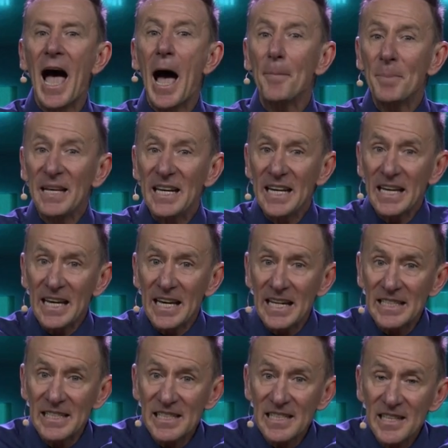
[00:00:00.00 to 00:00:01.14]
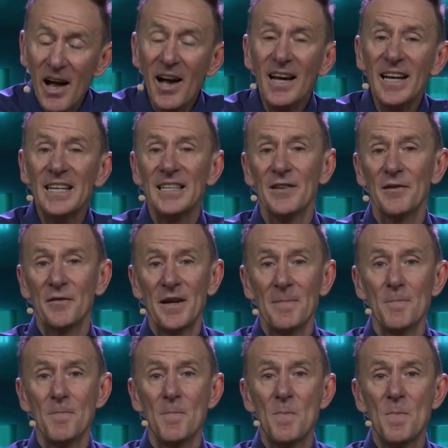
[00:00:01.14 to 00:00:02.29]
happening inside of
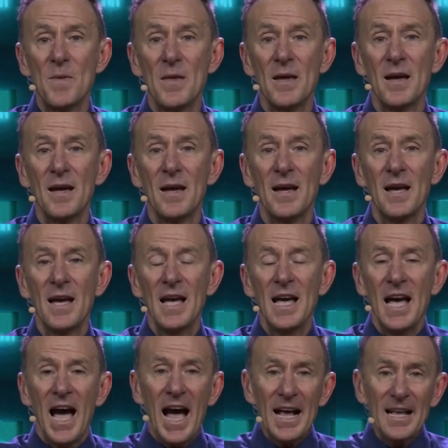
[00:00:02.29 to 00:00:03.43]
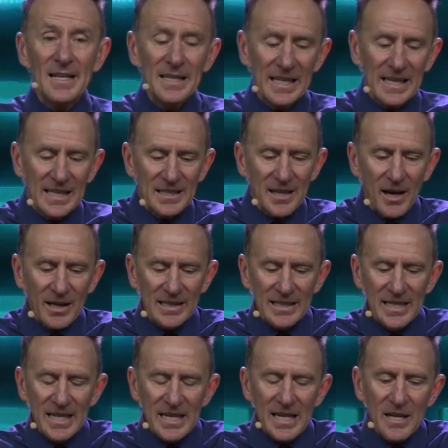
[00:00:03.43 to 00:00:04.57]
him. And his
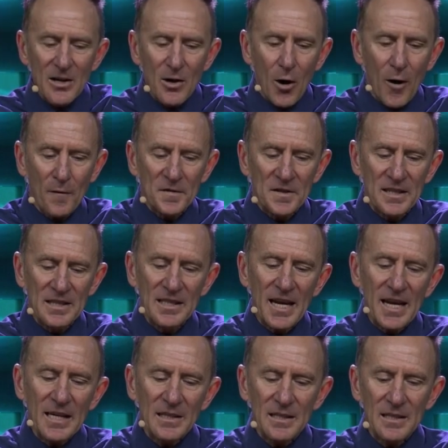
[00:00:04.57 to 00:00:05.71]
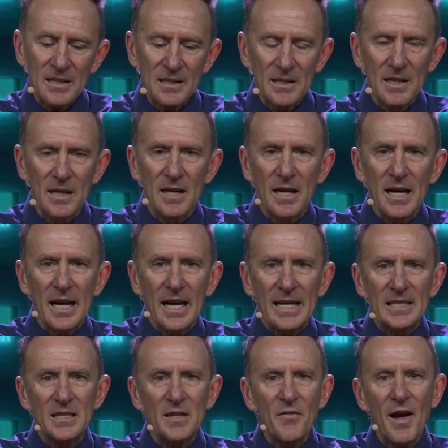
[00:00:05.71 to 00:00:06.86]
idea of sex
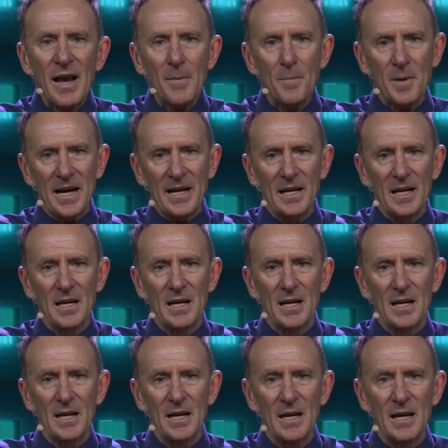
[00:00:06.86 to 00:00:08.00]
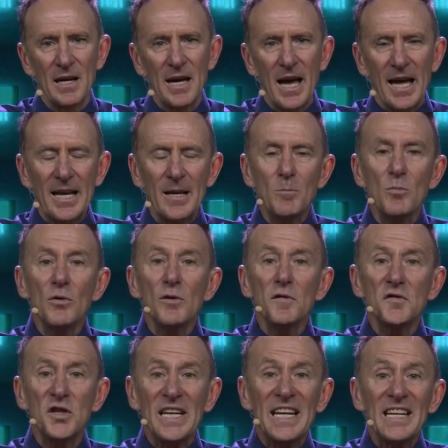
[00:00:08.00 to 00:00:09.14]
is developing. And he
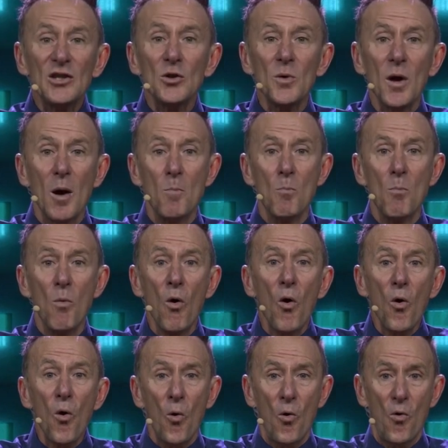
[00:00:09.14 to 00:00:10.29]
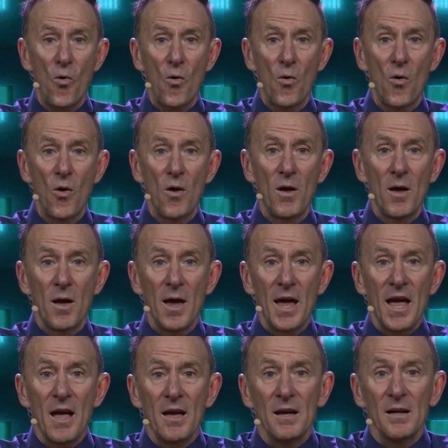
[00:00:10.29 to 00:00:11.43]
moves into a more
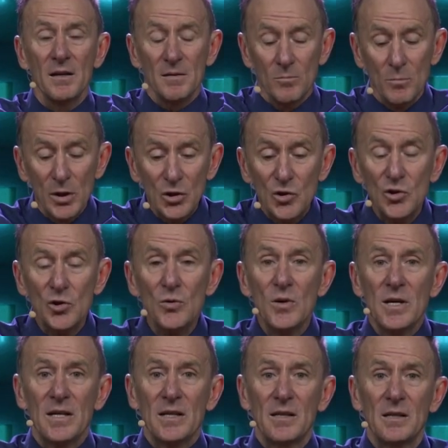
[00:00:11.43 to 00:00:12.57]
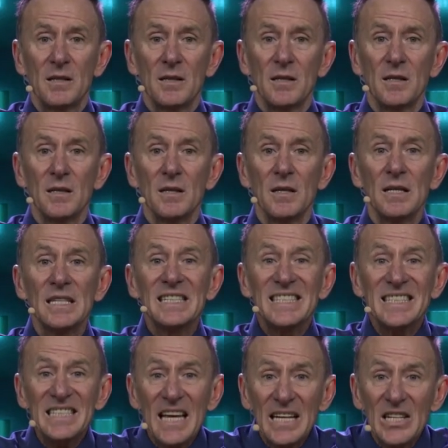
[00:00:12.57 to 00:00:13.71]
mature
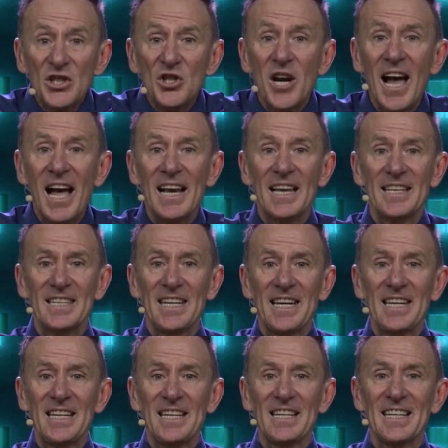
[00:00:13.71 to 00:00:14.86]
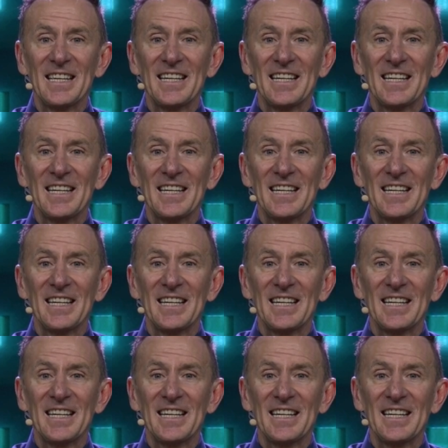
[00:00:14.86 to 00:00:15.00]
sexuality.